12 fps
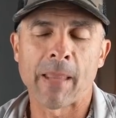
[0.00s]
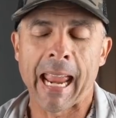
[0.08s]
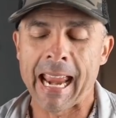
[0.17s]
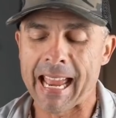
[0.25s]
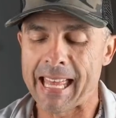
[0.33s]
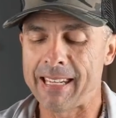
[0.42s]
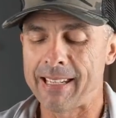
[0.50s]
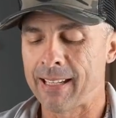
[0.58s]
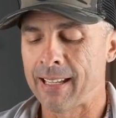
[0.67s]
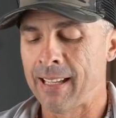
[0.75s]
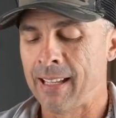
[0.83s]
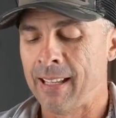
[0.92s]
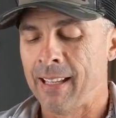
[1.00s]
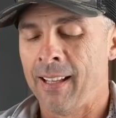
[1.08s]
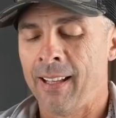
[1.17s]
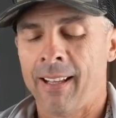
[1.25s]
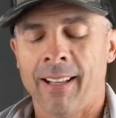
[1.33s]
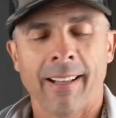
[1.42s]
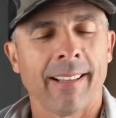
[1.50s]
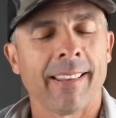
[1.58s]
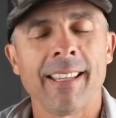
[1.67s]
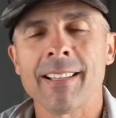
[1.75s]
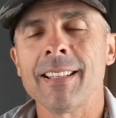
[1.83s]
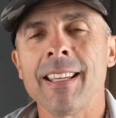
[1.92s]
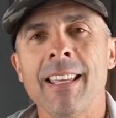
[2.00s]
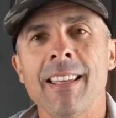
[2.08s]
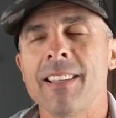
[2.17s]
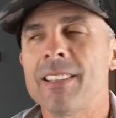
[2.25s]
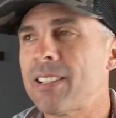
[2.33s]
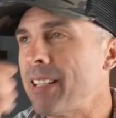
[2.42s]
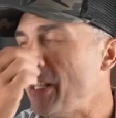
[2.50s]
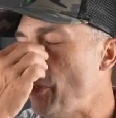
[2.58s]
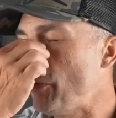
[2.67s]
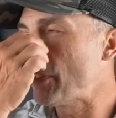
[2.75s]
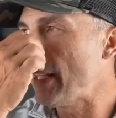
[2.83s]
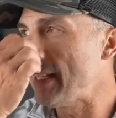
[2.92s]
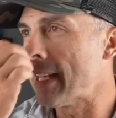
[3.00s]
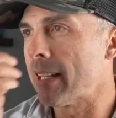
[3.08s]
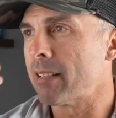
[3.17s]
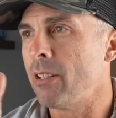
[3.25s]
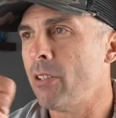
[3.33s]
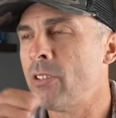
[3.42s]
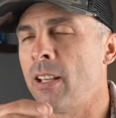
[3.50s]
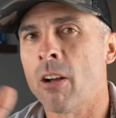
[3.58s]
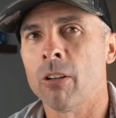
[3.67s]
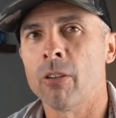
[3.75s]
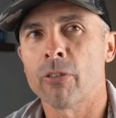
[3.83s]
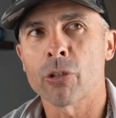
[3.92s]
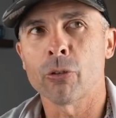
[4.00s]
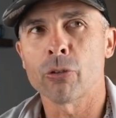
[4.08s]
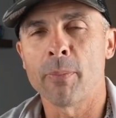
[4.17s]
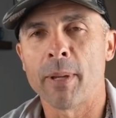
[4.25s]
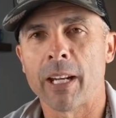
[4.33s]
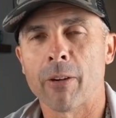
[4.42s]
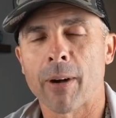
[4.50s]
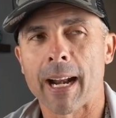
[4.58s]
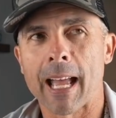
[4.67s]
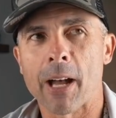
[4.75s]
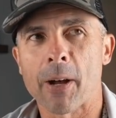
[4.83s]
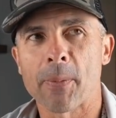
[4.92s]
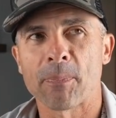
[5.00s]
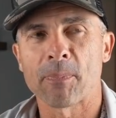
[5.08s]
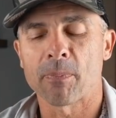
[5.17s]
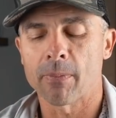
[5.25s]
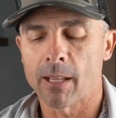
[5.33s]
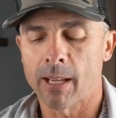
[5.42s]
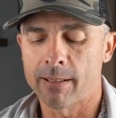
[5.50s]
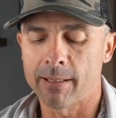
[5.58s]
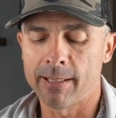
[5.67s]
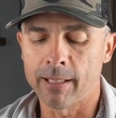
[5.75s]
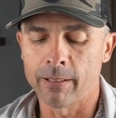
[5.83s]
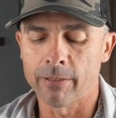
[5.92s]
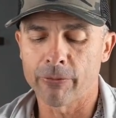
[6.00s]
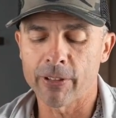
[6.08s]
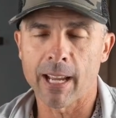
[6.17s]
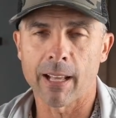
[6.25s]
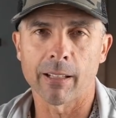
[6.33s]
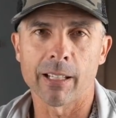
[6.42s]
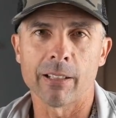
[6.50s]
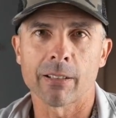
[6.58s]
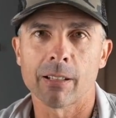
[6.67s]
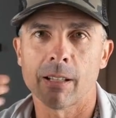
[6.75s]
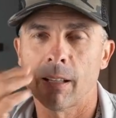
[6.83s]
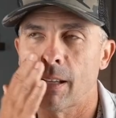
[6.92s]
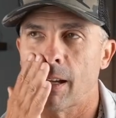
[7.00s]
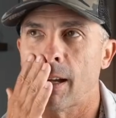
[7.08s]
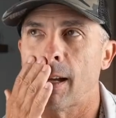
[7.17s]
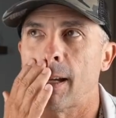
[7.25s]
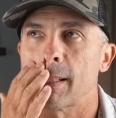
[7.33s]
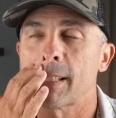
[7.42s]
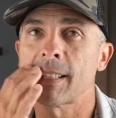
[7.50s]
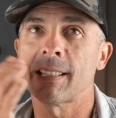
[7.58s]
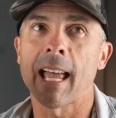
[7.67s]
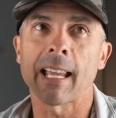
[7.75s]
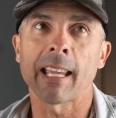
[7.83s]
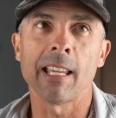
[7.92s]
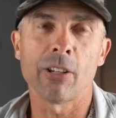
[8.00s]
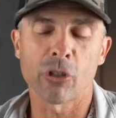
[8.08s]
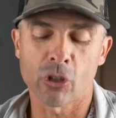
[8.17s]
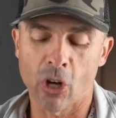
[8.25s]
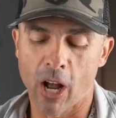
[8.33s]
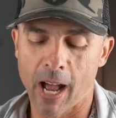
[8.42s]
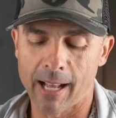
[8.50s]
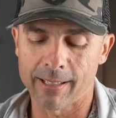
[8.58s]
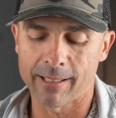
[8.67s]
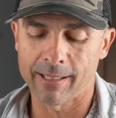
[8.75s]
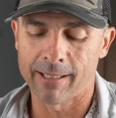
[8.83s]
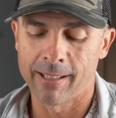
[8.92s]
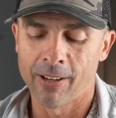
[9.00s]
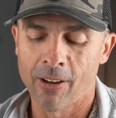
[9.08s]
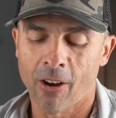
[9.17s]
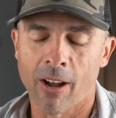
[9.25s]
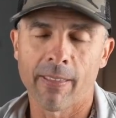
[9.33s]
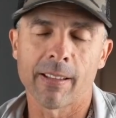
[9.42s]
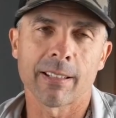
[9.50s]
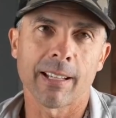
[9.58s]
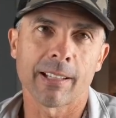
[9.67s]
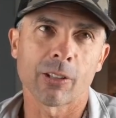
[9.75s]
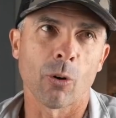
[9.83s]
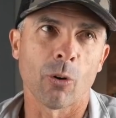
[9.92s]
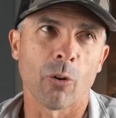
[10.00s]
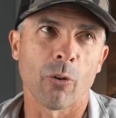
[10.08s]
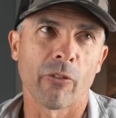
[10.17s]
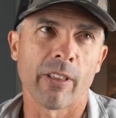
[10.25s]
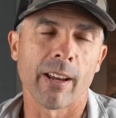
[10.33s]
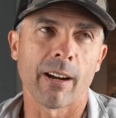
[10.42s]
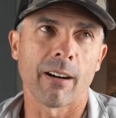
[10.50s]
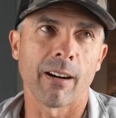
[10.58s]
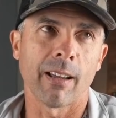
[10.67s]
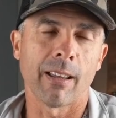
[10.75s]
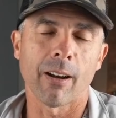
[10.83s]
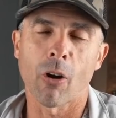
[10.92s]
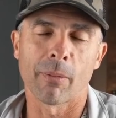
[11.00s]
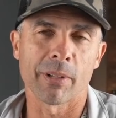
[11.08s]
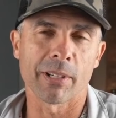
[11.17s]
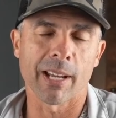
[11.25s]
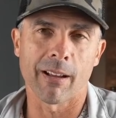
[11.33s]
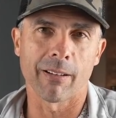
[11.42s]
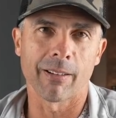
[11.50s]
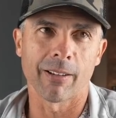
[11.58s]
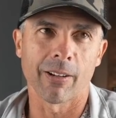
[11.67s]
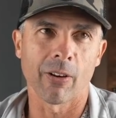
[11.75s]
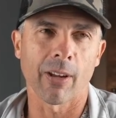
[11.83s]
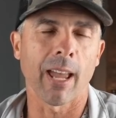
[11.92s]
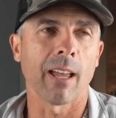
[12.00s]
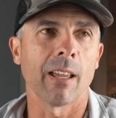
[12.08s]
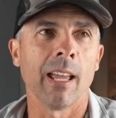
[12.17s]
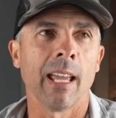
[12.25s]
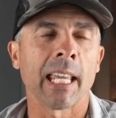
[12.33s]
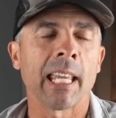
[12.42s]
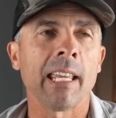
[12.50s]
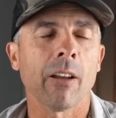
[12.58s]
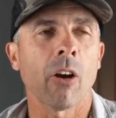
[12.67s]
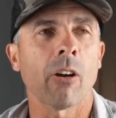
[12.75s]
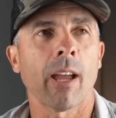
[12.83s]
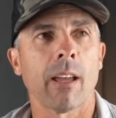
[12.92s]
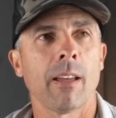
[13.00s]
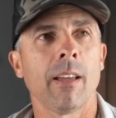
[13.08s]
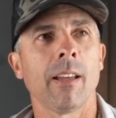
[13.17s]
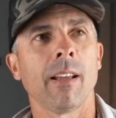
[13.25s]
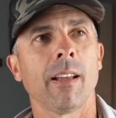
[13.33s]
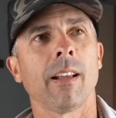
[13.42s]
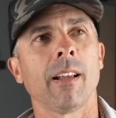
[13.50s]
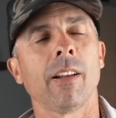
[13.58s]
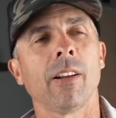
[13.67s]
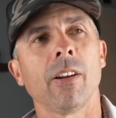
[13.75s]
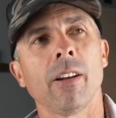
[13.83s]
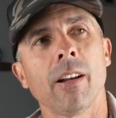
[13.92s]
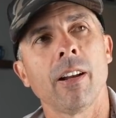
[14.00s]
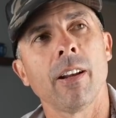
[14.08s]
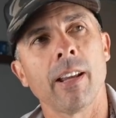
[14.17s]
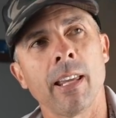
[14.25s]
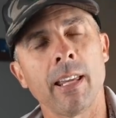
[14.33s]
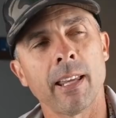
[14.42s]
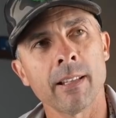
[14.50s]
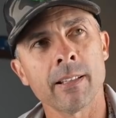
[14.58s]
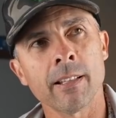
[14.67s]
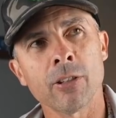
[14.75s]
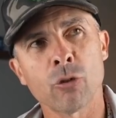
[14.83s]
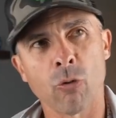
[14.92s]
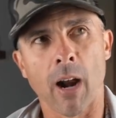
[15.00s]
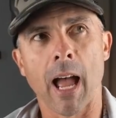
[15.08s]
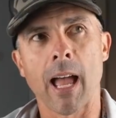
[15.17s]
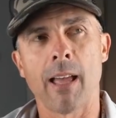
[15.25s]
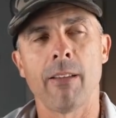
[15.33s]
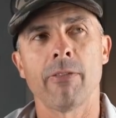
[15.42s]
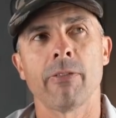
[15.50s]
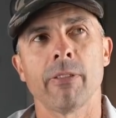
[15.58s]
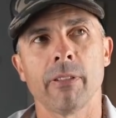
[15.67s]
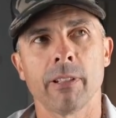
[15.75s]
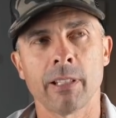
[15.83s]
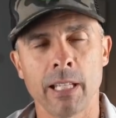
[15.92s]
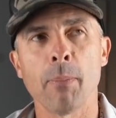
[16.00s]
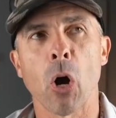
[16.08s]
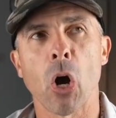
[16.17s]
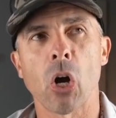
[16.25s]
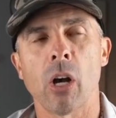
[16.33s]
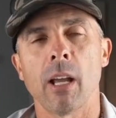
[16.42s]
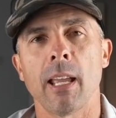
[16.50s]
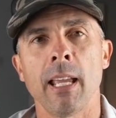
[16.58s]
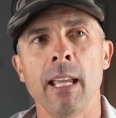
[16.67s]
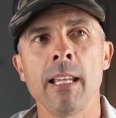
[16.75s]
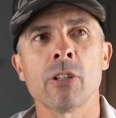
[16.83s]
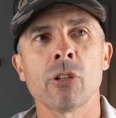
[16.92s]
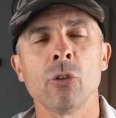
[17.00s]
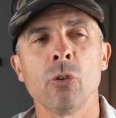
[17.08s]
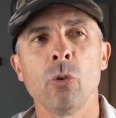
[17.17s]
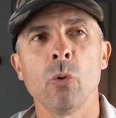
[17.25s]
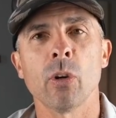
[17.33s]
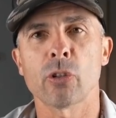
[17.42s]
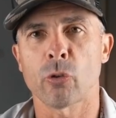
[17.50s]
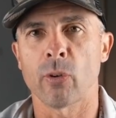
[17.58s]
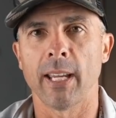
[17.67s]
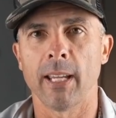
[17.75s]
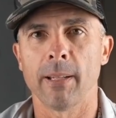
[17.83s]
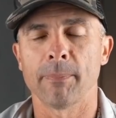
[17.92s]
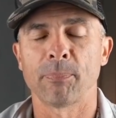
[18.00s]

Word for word: And this is, you've seen this. You see it all over social media right now. It's Dylan Frittelli's uh, second shot on the sixth hole over there at Harbor Town. Okay. He, okay. He hits his drive, his tee ball, into a tree.